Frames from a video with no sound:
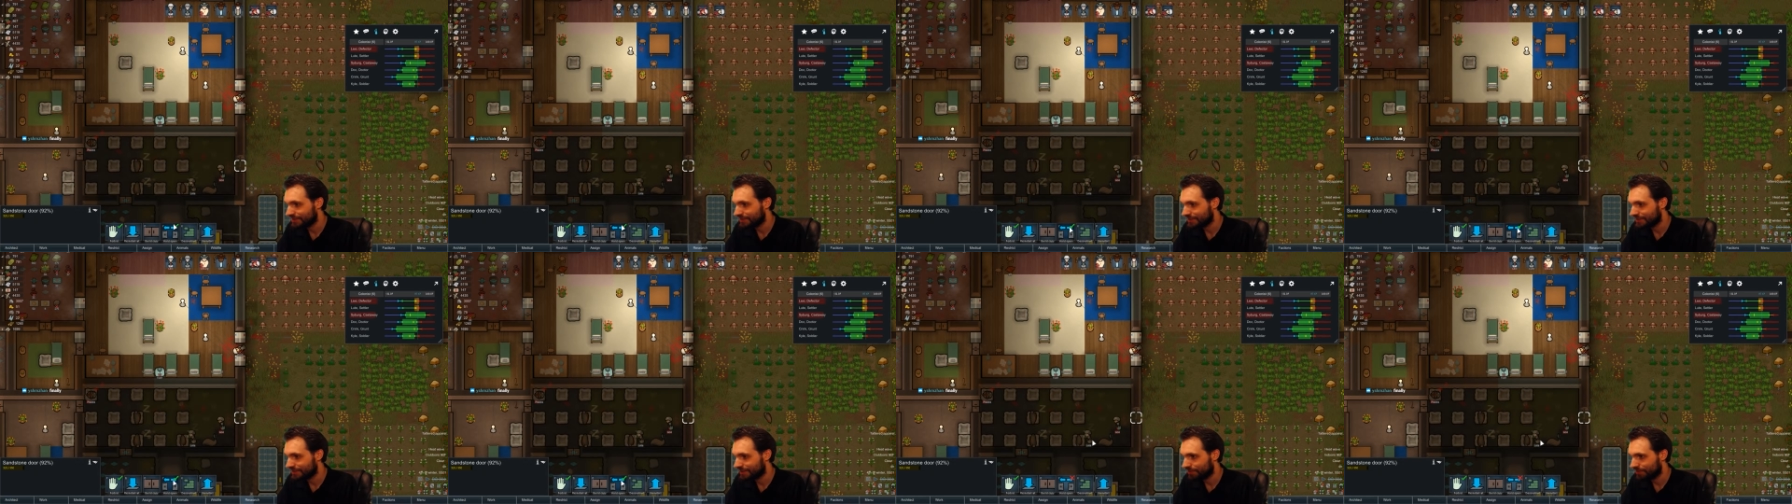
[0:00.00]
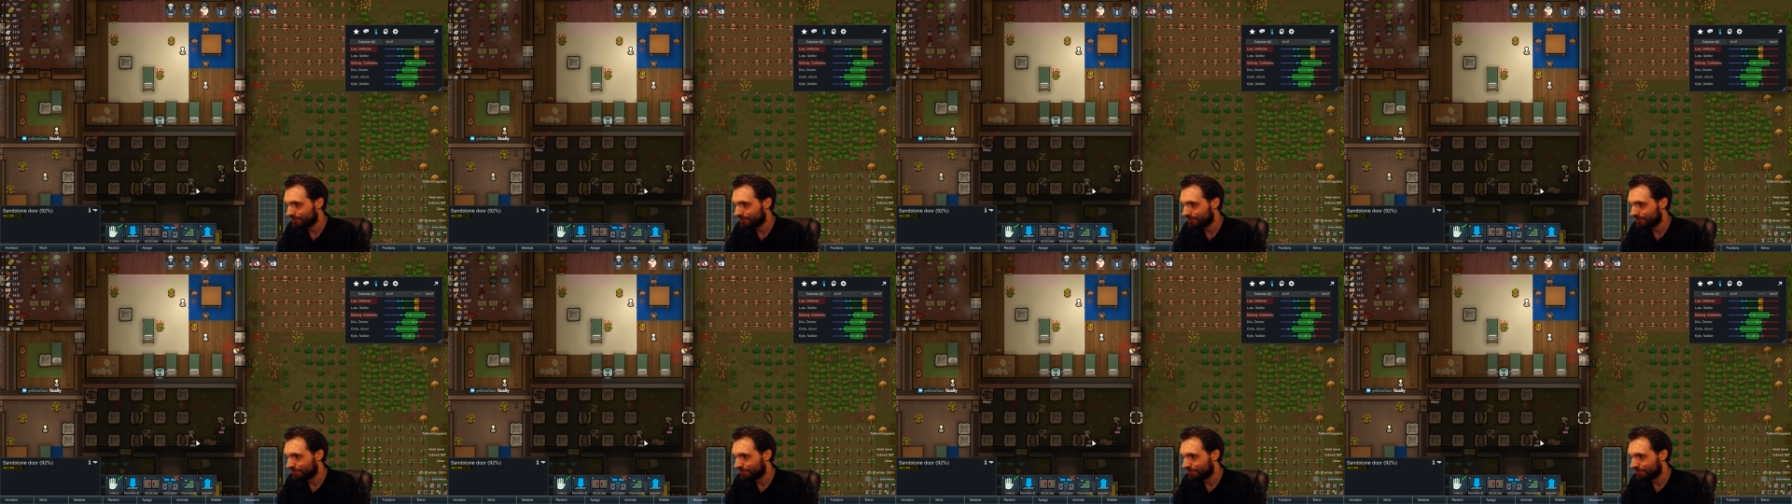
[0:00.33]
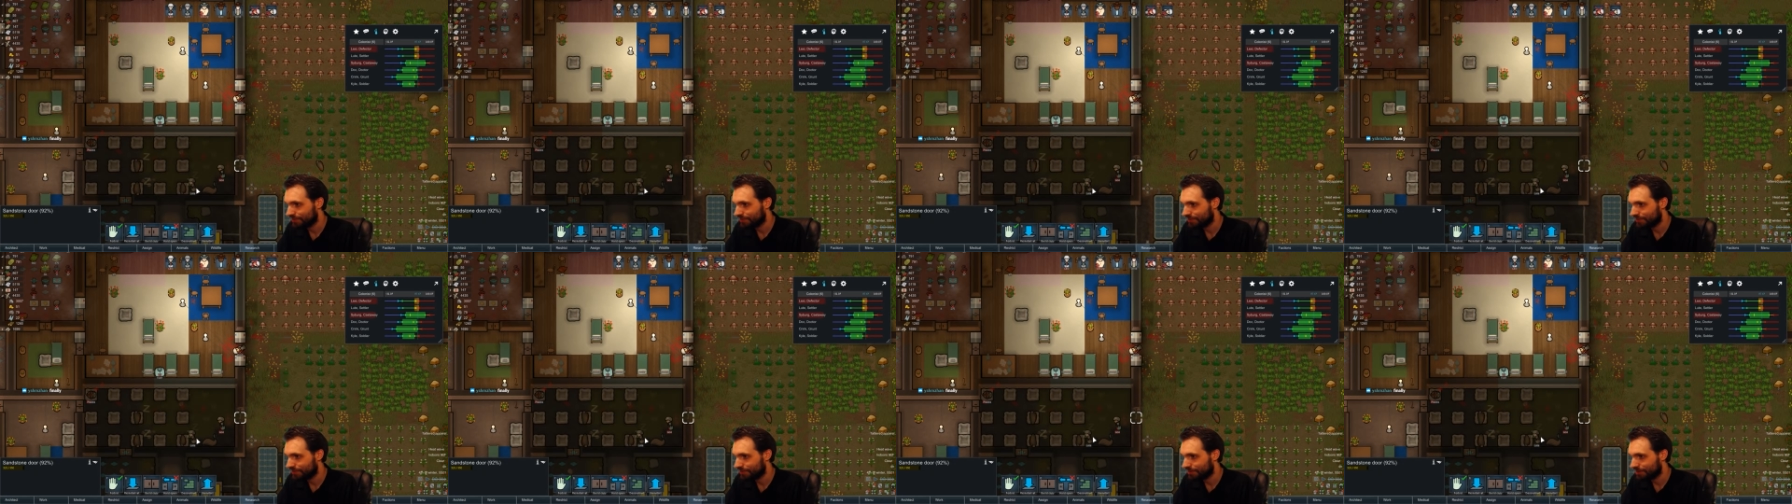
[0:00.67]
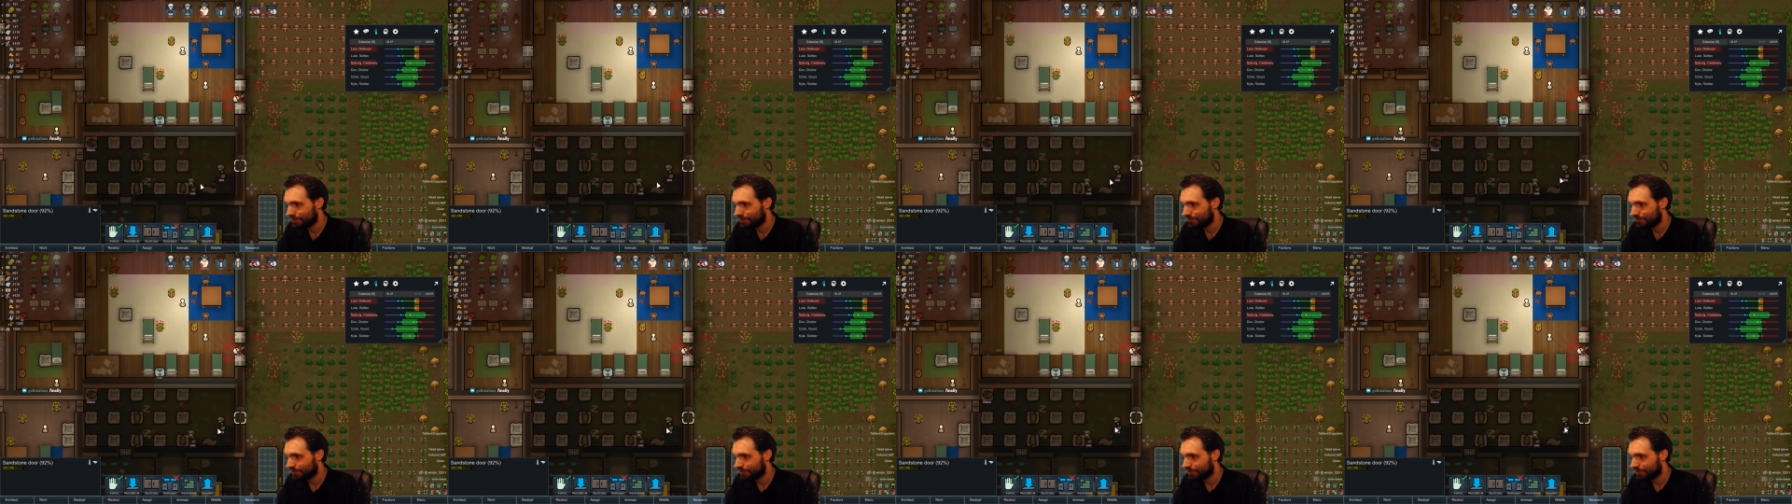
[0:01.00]
And let's go ahead. We
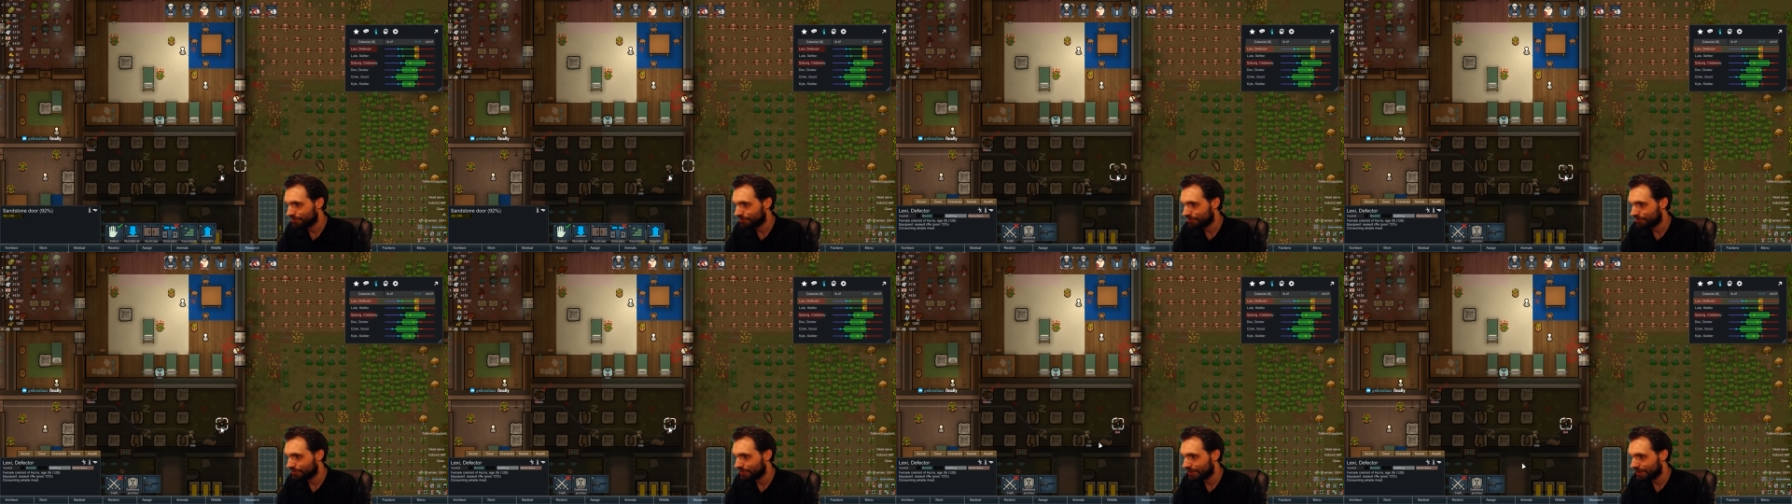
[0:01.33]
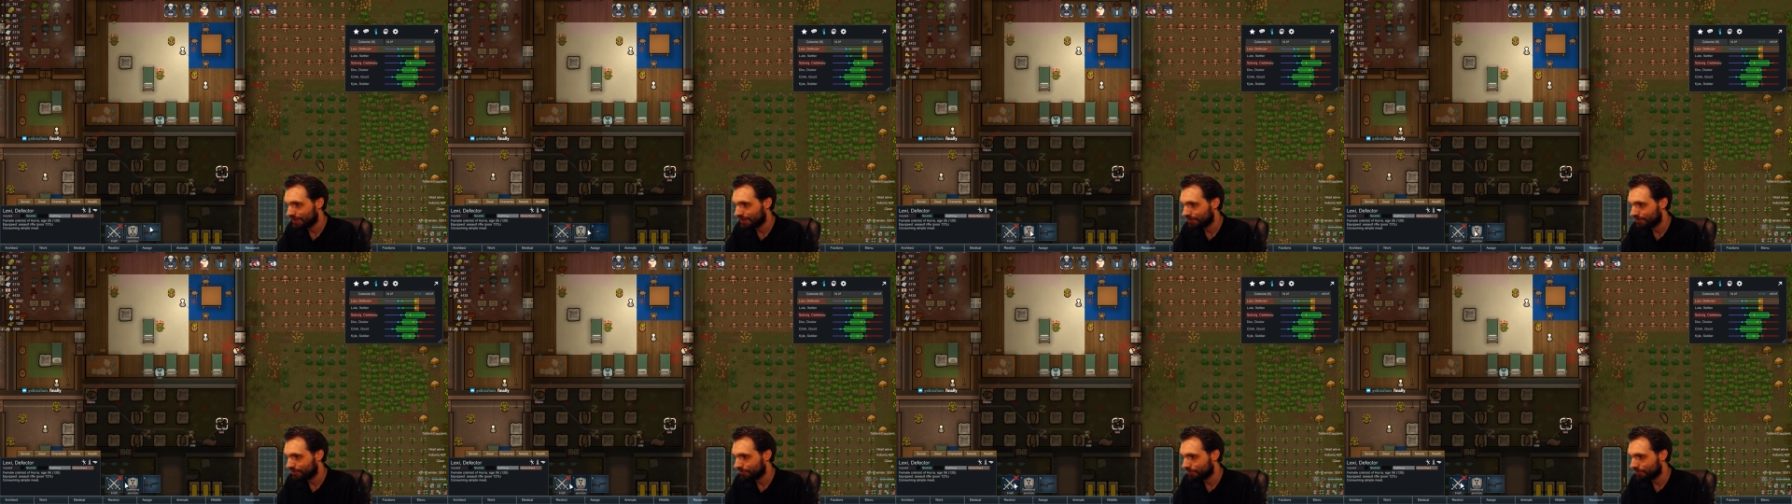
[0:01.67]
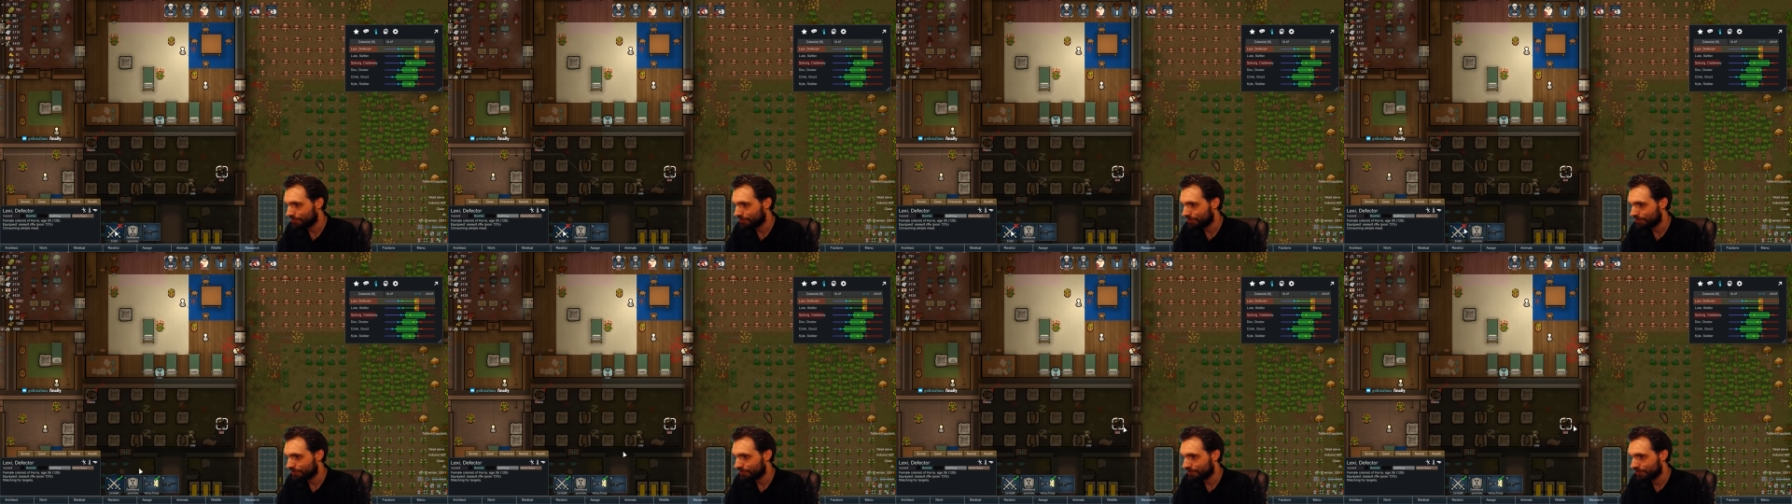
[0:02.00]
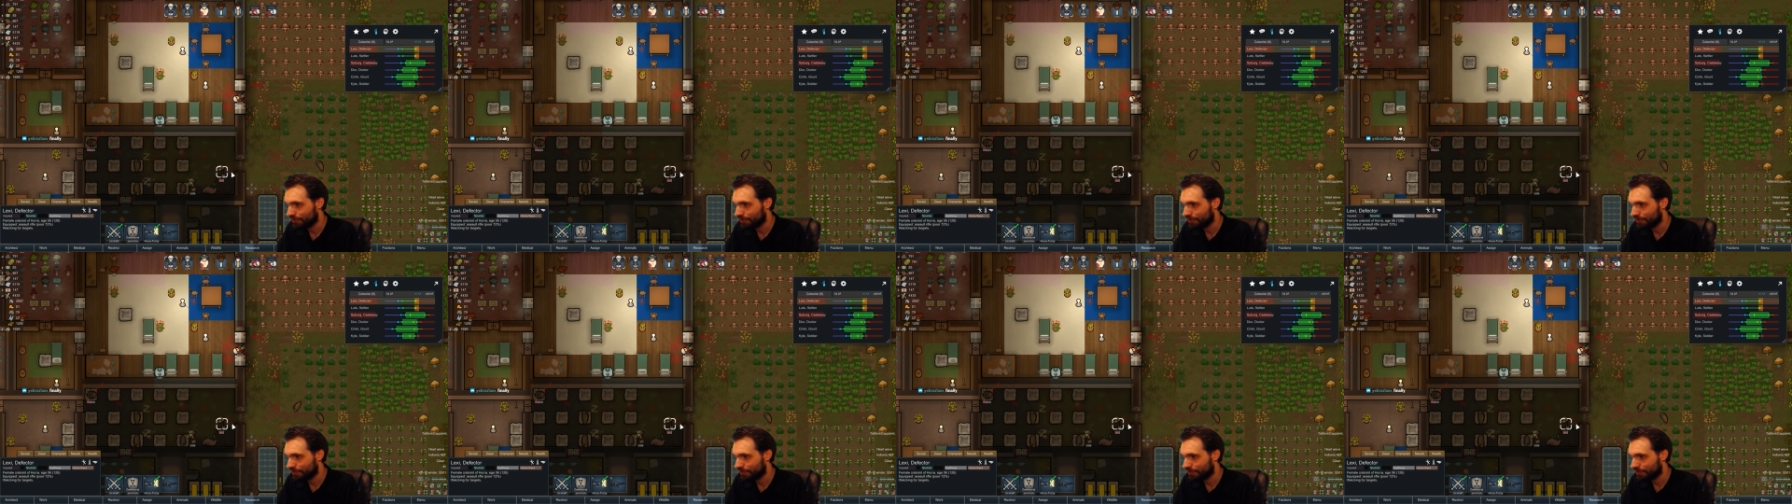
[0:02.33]
don't want to hold that open.